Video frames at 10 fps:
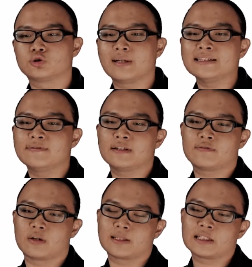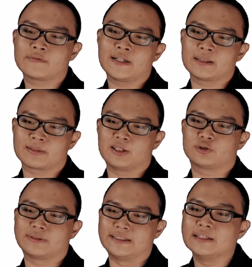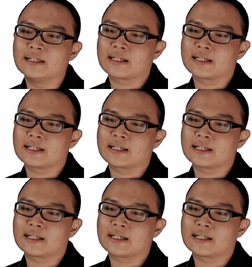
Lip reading: transferred from the developed country.